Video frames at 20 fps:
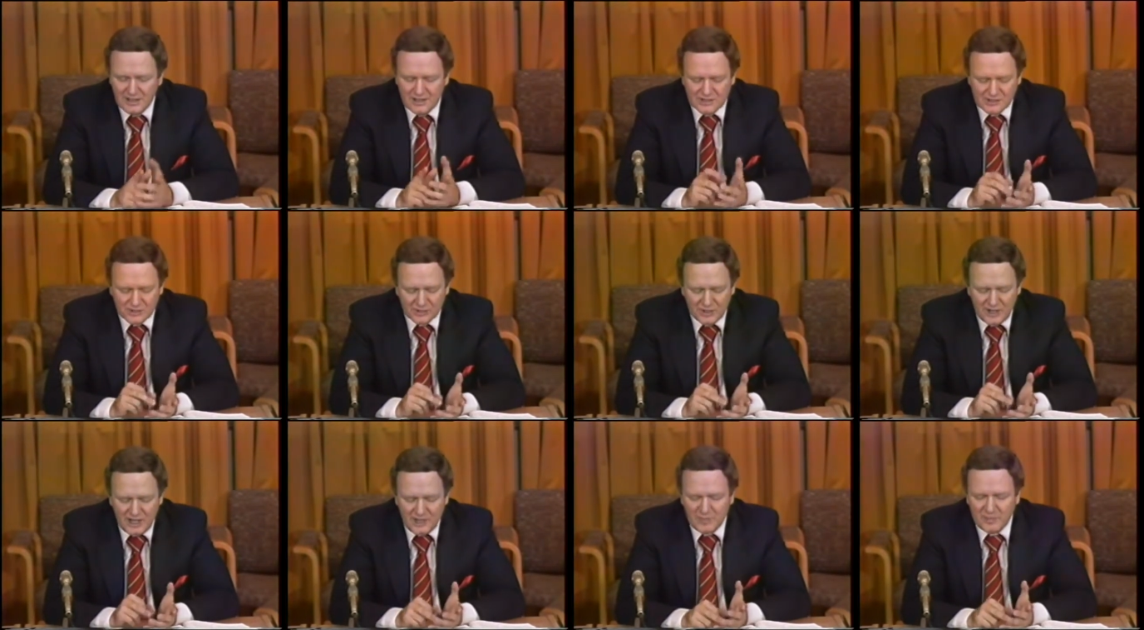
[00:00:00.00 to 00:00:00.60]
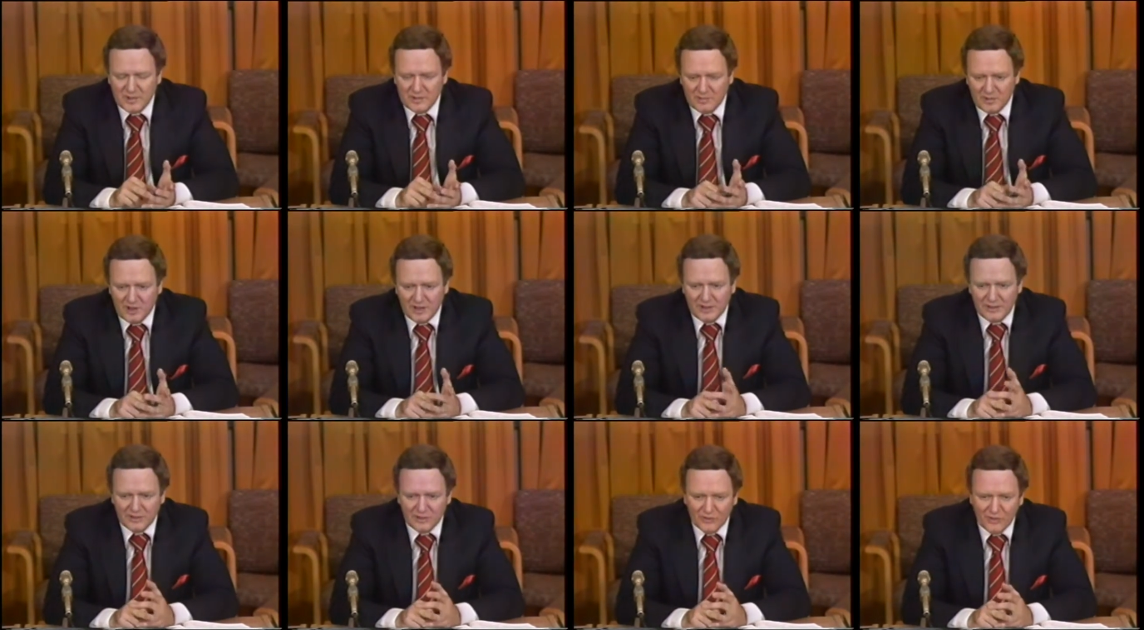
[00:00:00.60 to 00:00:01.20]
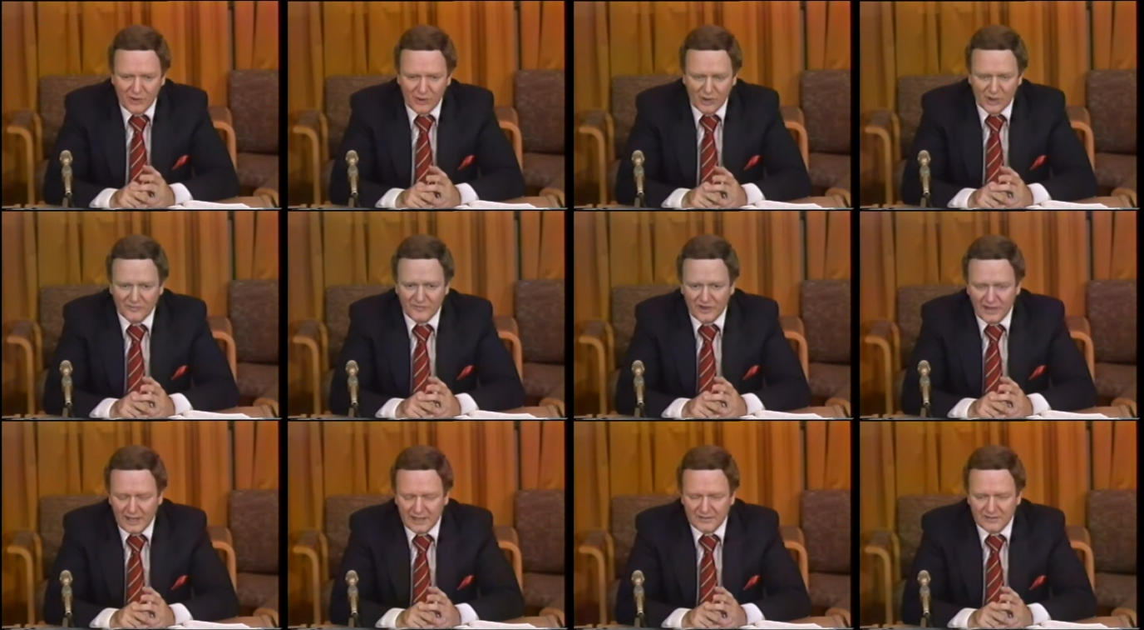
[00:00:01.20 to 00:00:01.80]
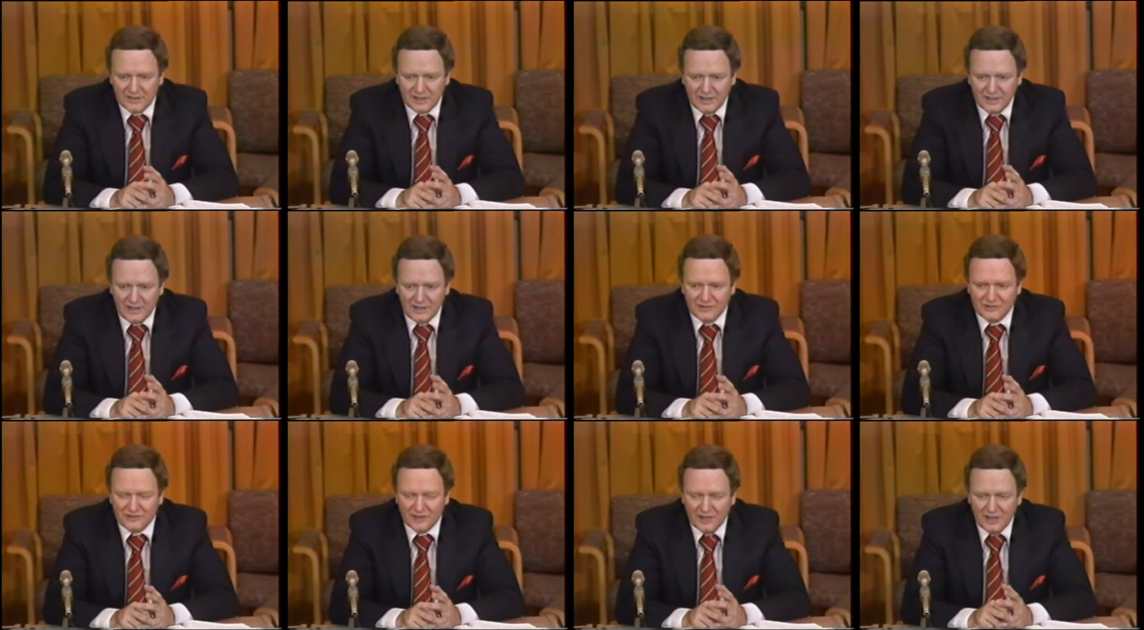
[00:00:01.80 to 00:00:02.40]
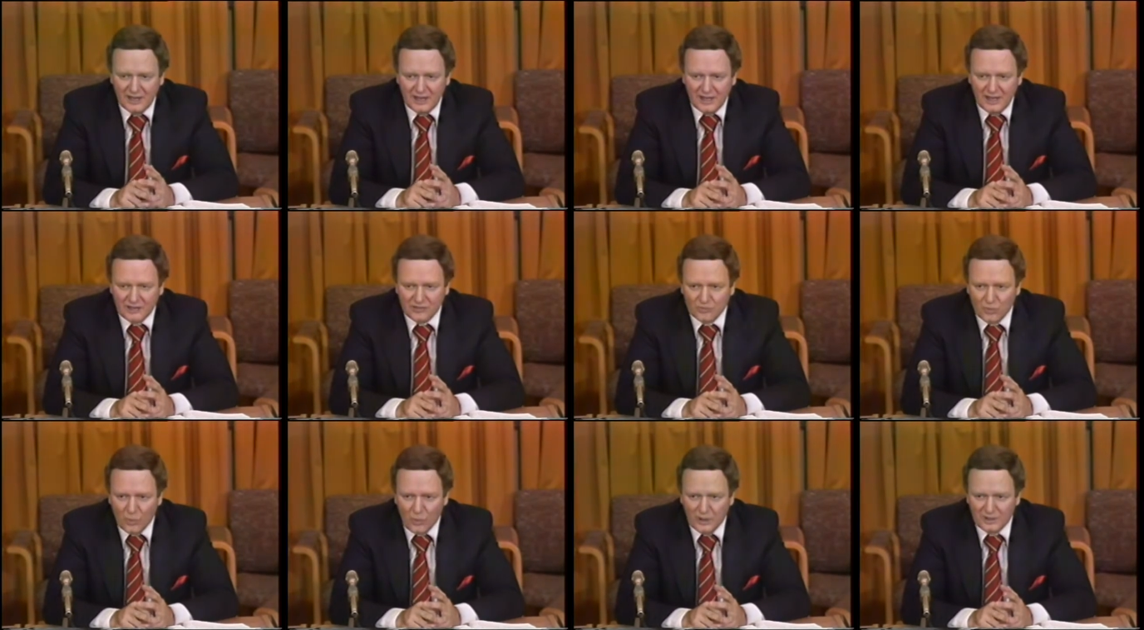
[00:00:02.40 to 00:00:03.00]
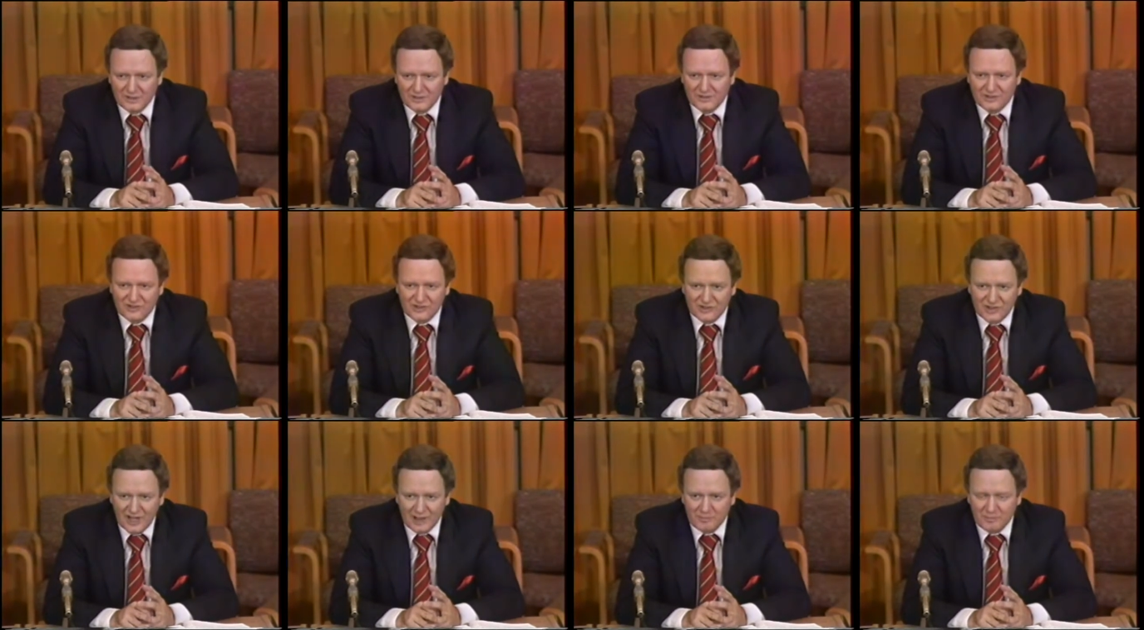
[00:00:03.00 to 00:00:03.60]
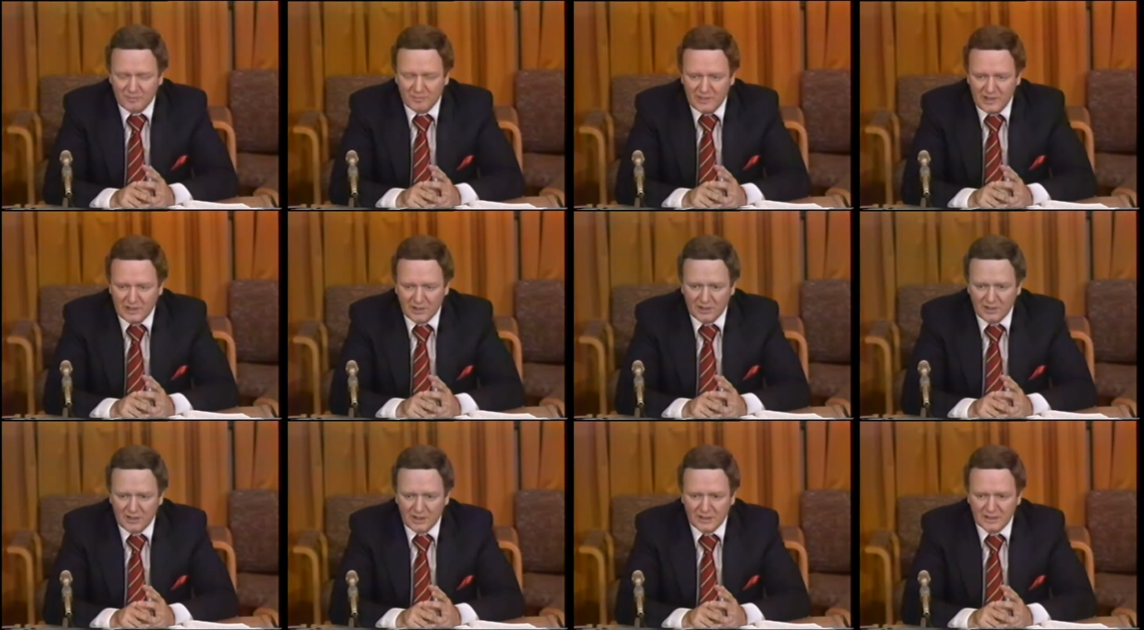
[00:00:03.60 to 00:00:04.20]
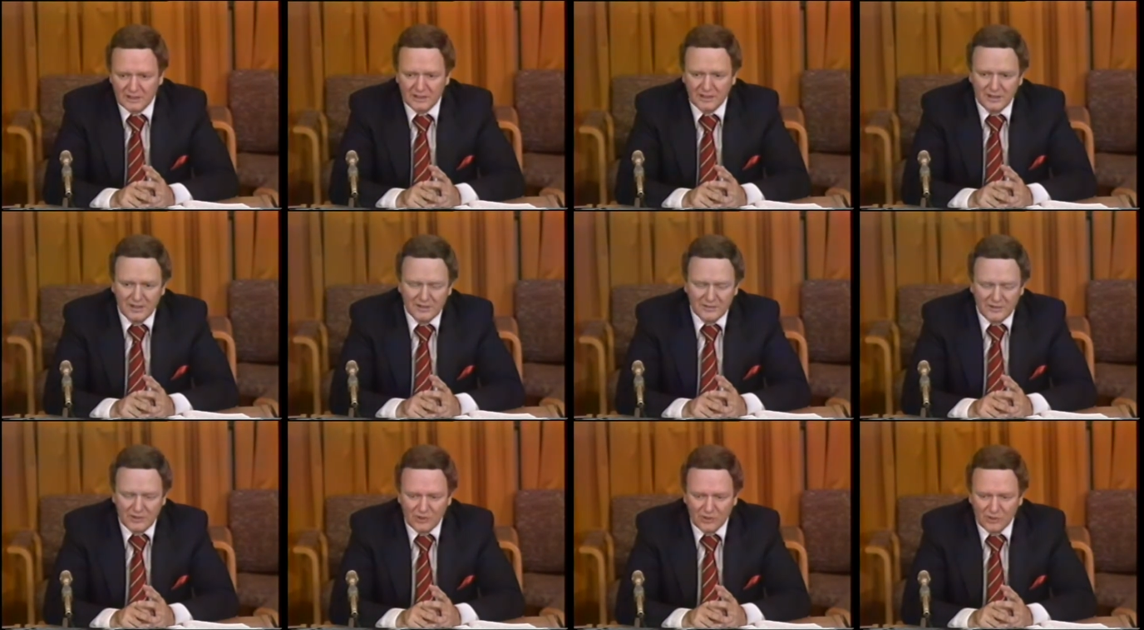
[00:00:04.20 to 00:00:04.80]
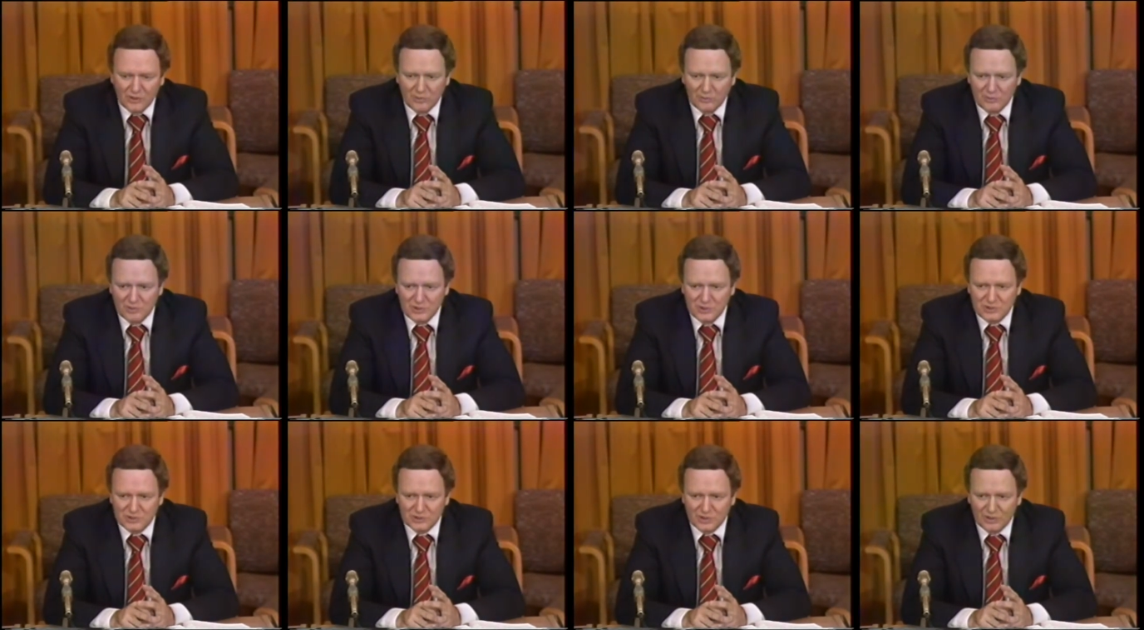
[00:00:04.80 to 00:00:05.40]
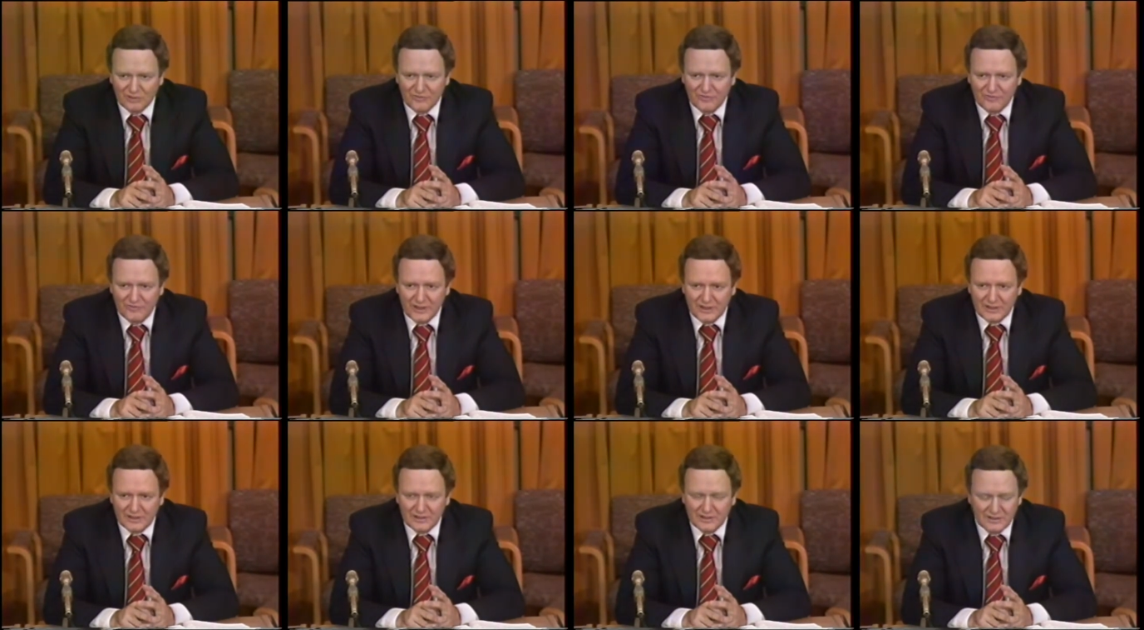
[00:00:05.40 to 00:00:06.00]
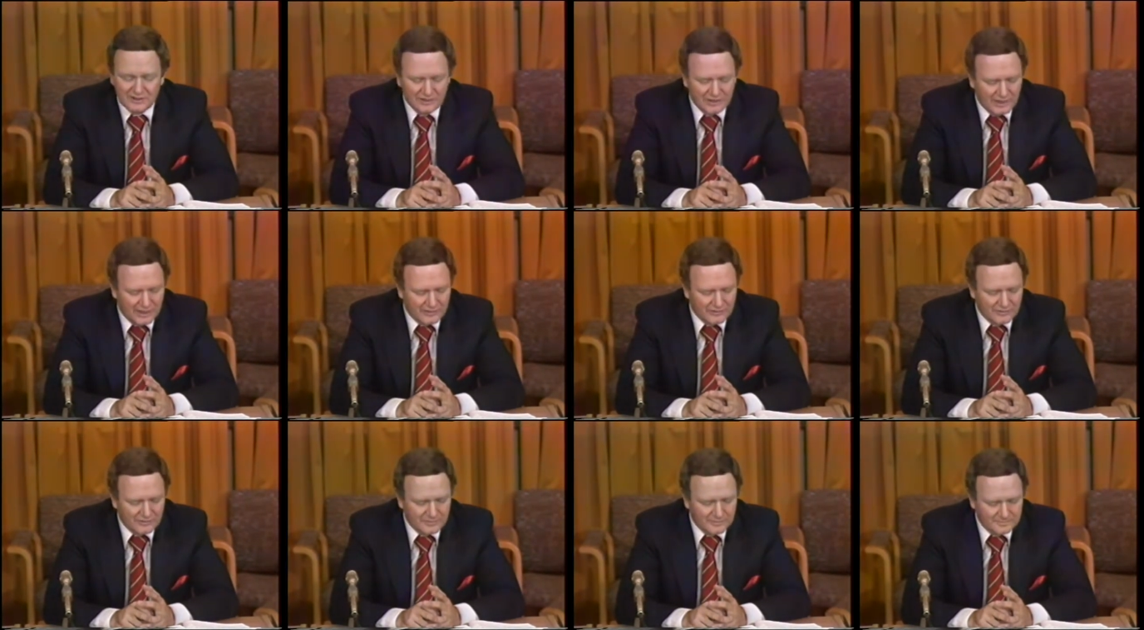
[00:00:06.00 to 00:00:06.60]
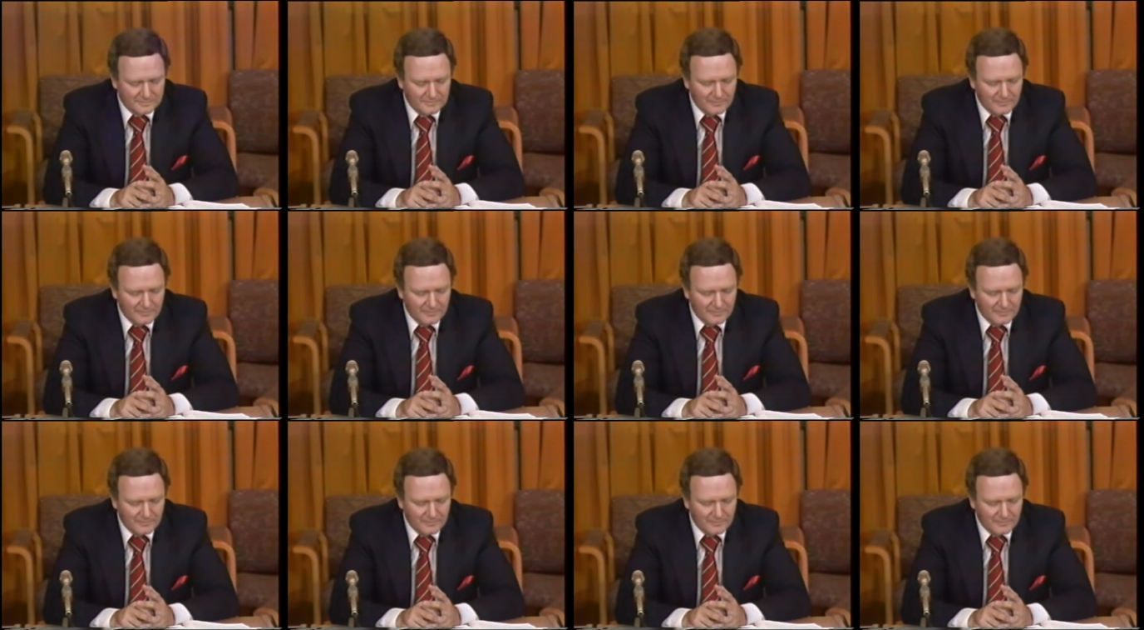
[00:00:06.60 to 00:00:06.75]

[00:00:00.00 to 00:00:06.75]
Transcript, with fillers: So keep in mind the Horvath case as one step beyond the old Boudreau-Fitton test.